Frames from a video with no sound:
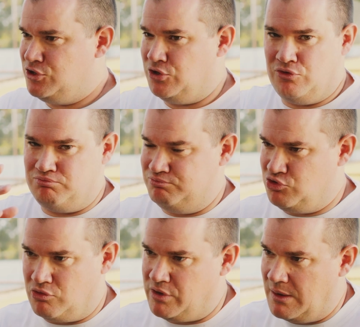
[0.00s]
to
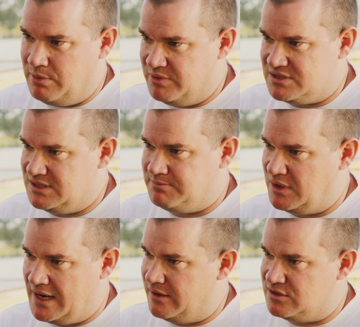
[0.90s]
drawing up a business
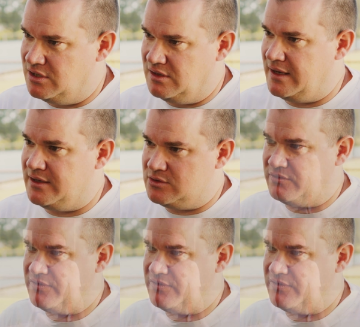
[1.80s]
plan and turning that into a